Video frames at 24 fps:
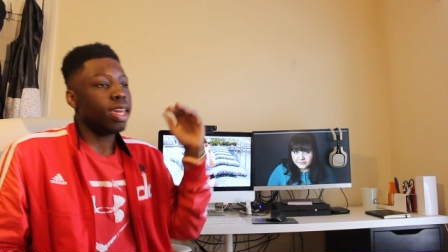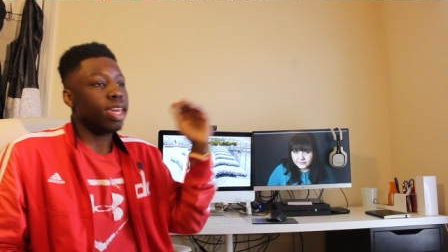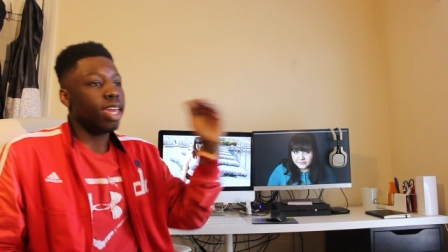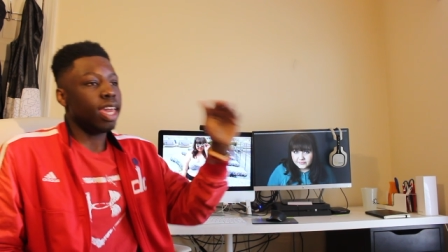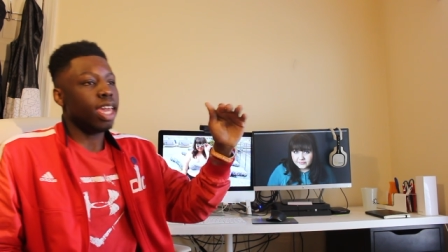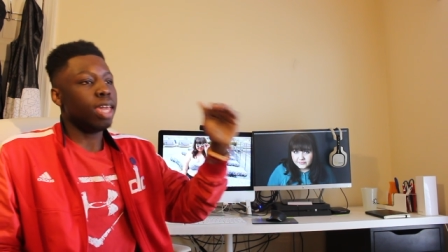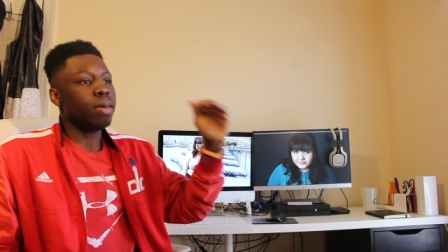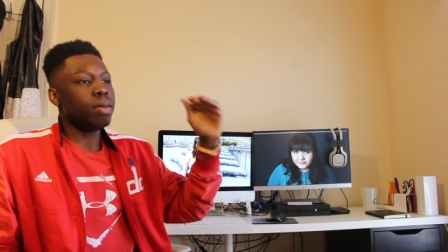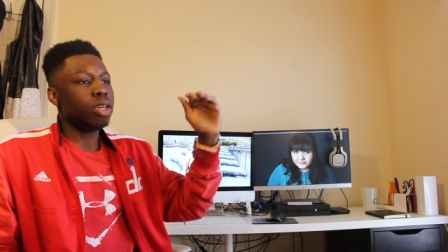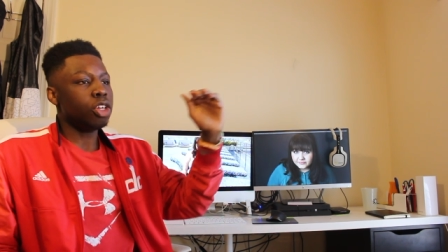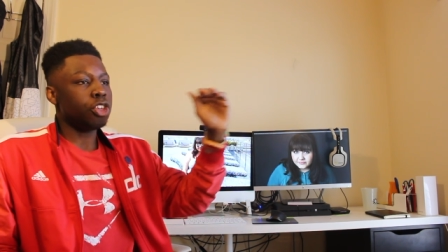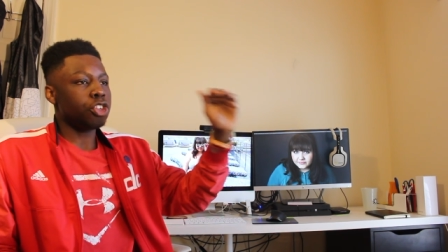
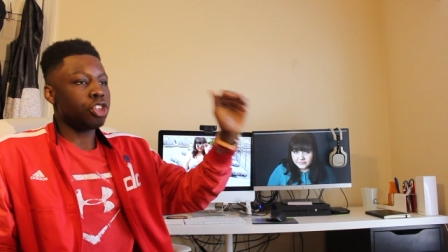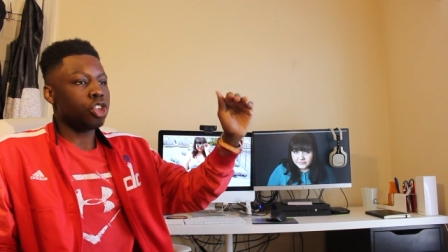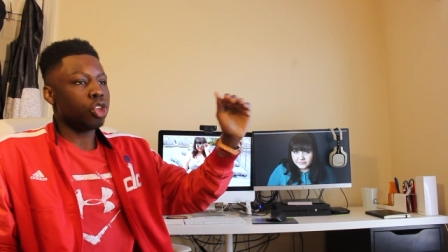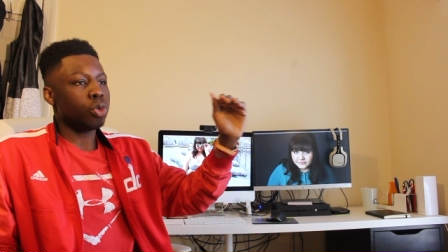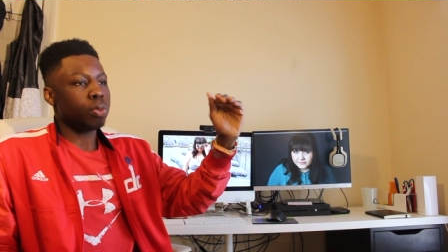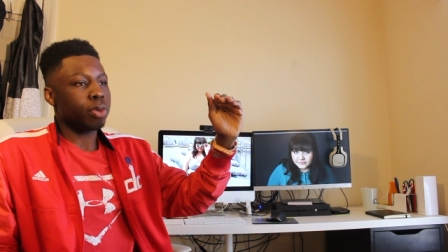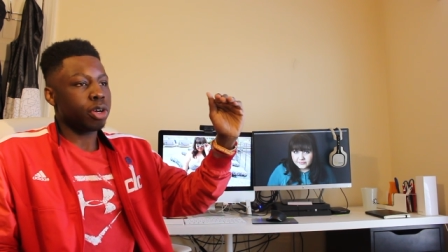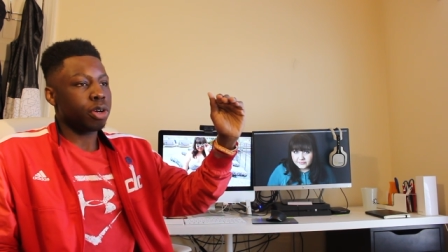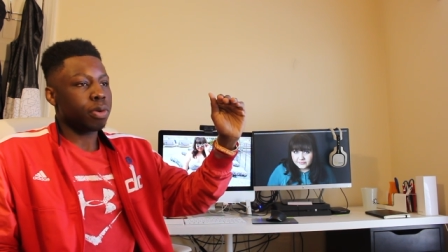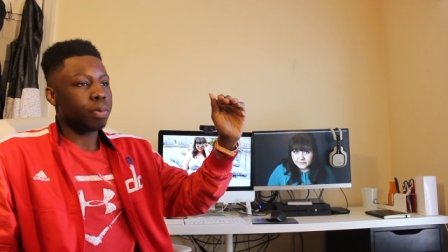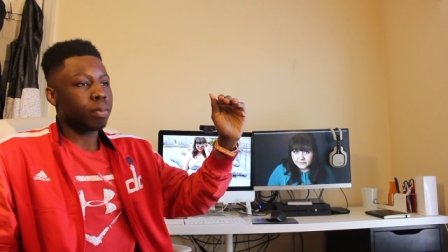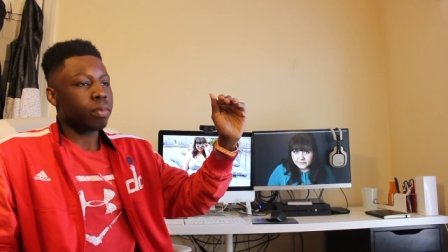Amy
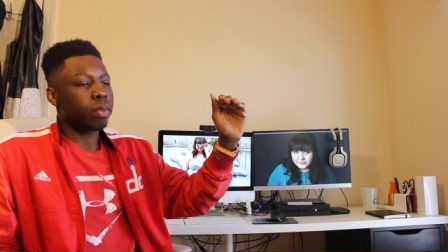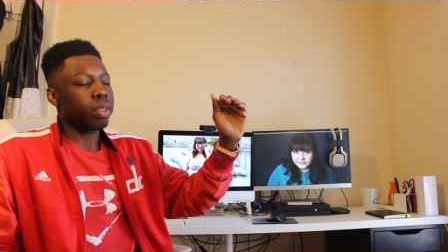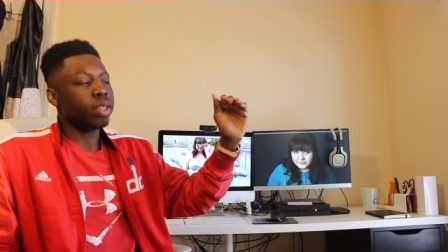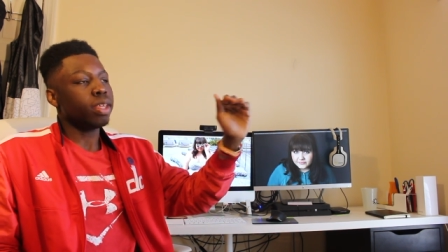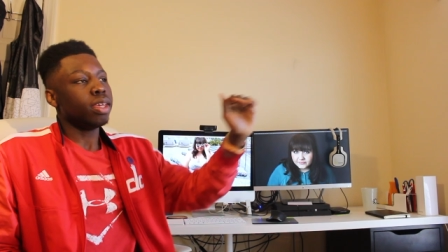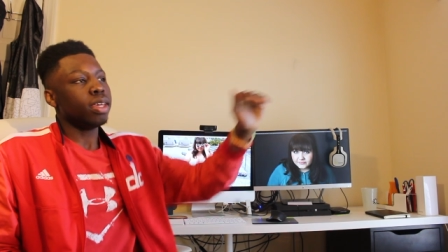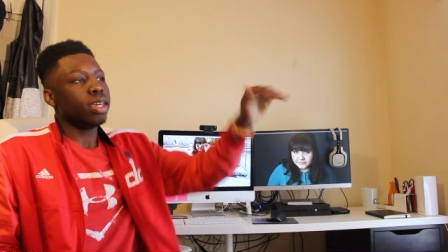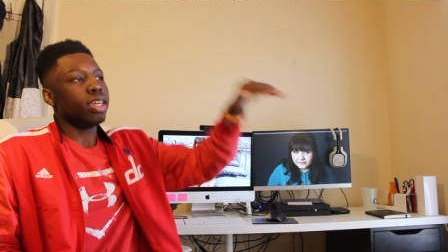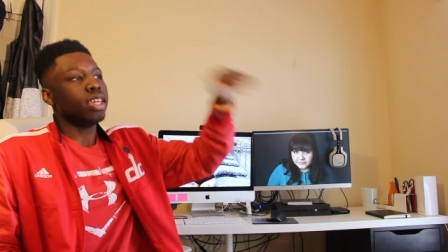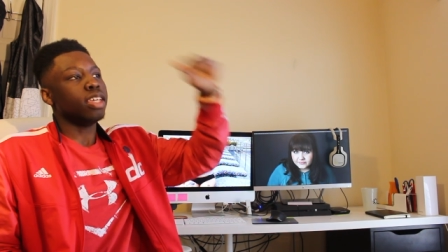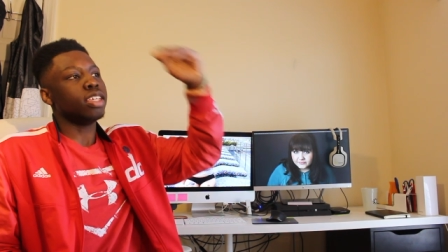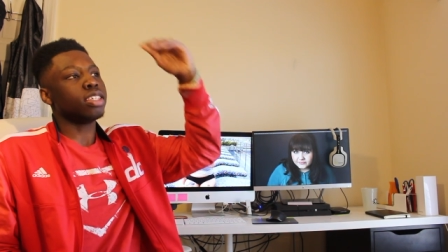Schumer
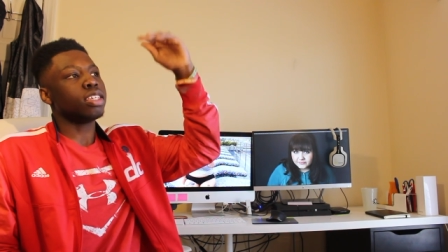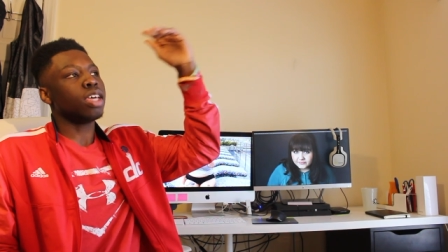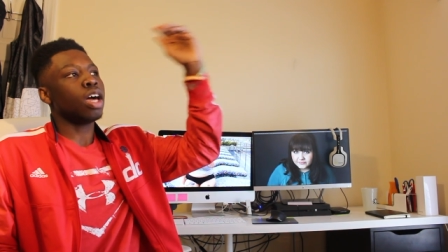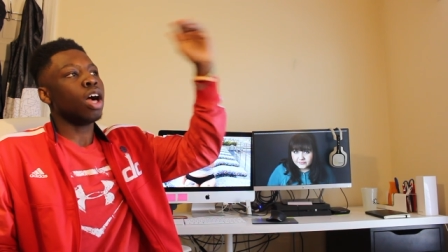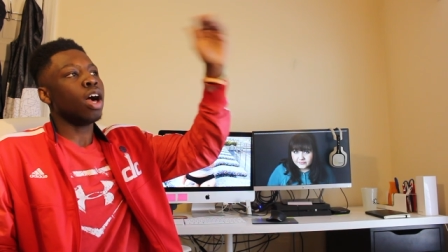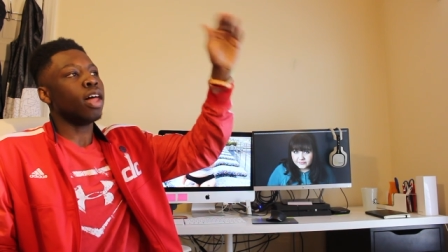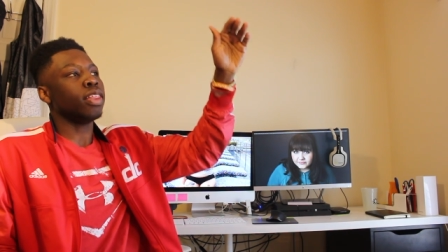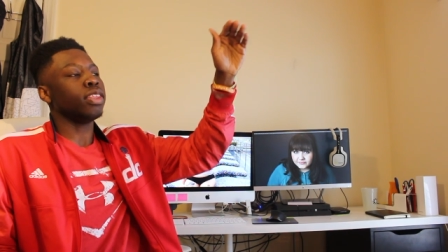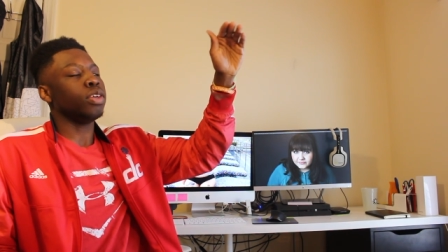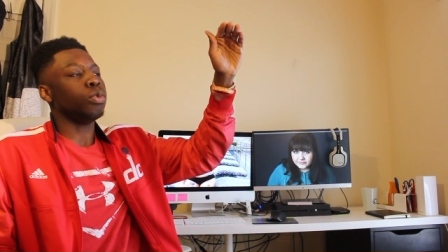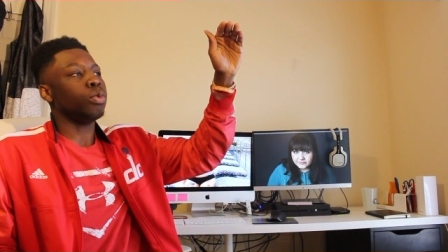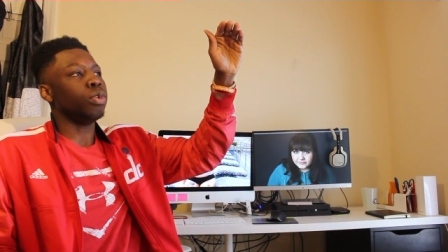is
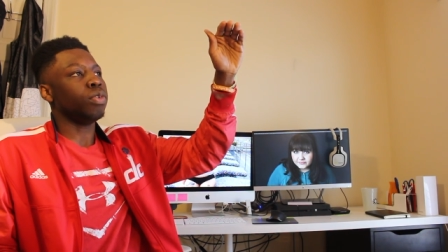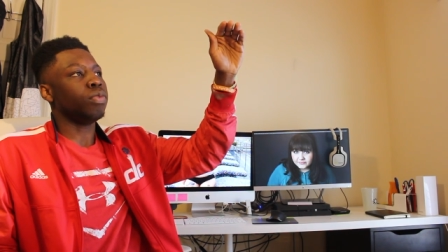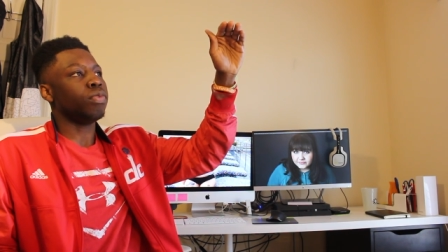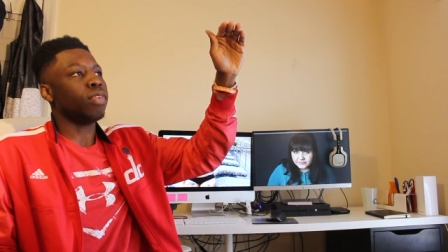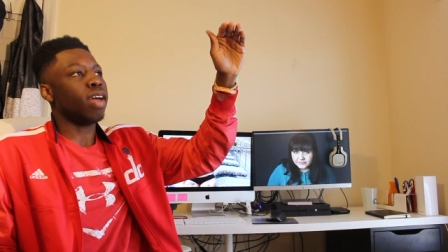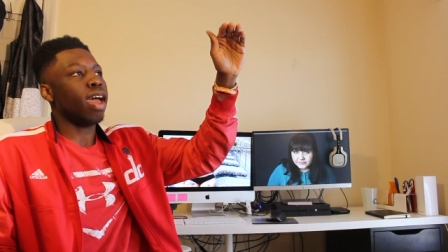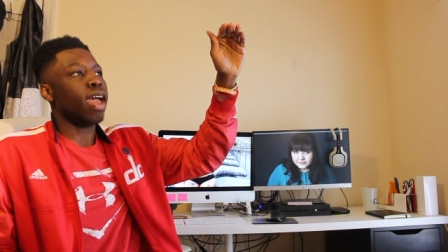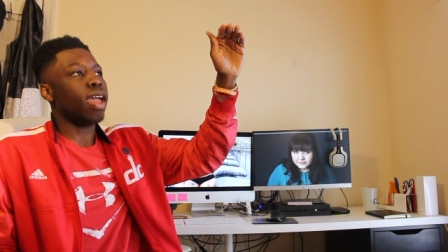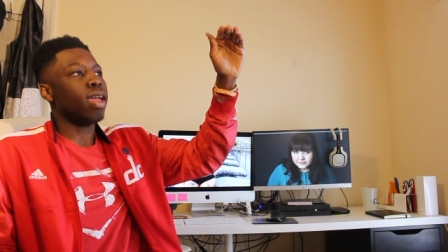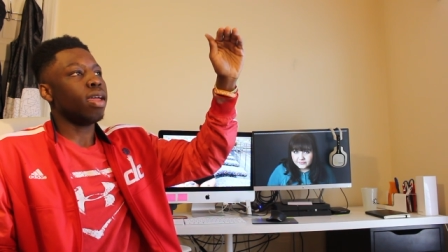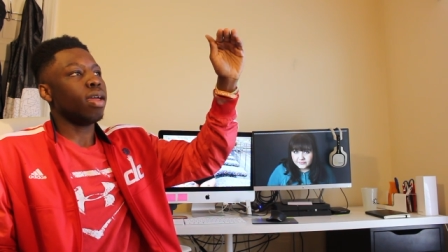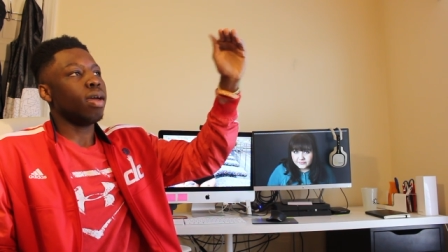Hollywood
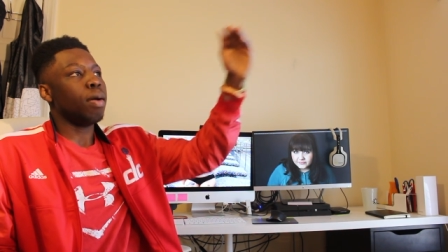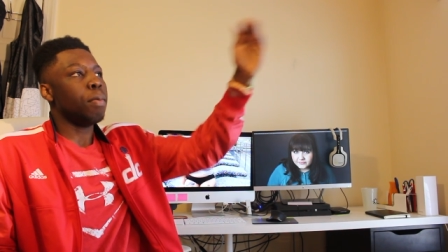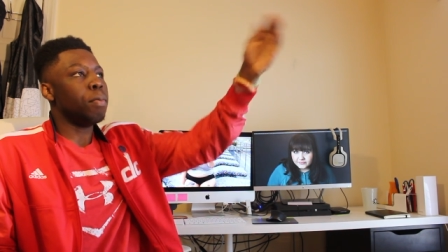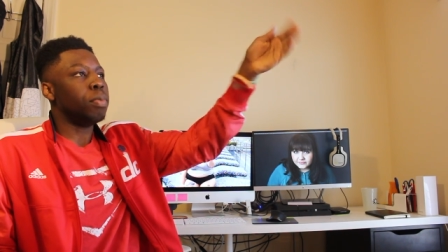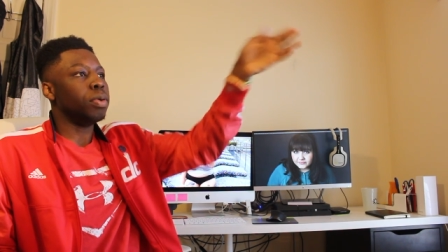fat,